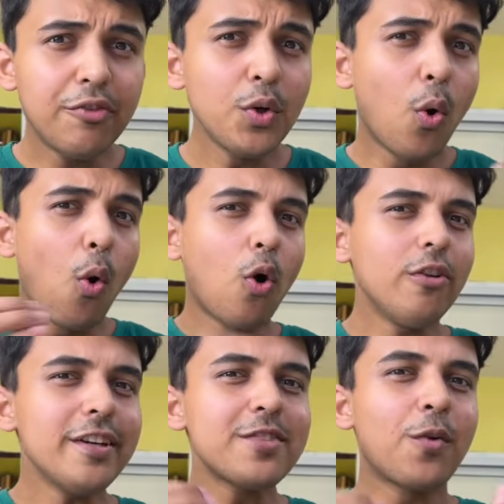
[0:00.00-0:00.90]
you
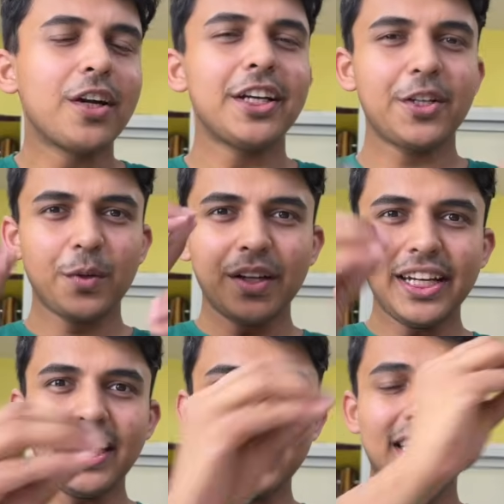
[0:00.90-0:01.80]
always wanted to
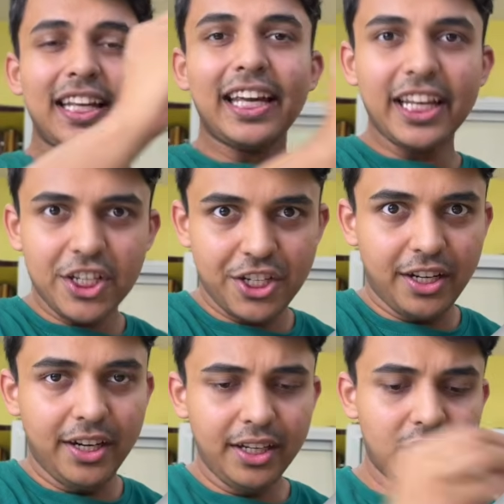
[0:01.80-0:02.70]
create an
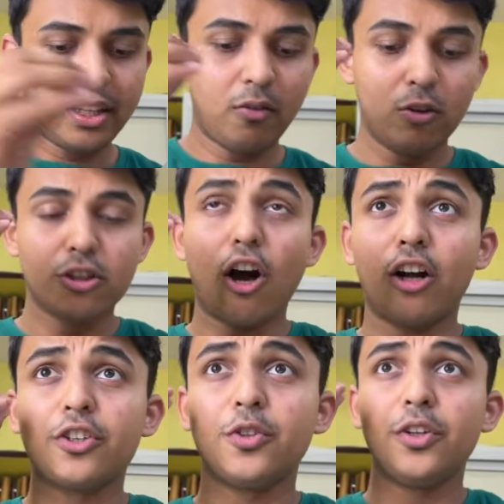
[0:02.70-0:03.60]
agent that will
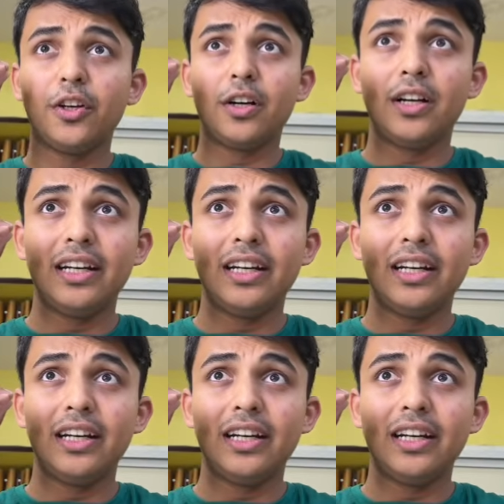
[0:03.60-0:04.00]
talk to your